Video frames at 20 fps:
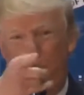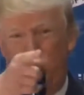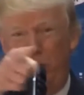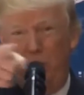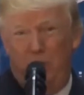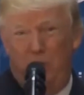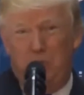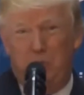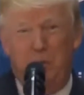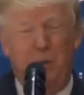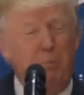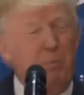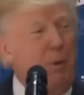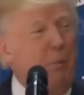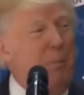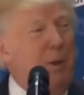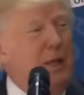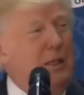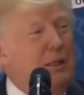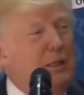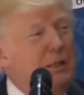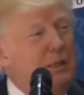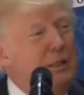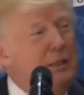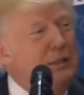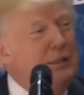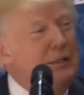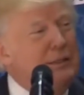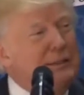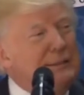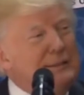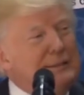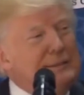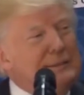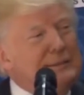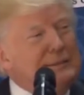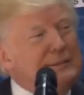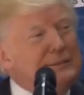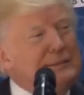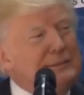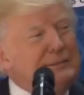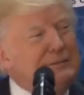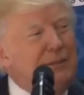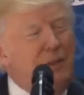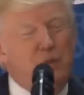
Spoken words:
with these people back there. If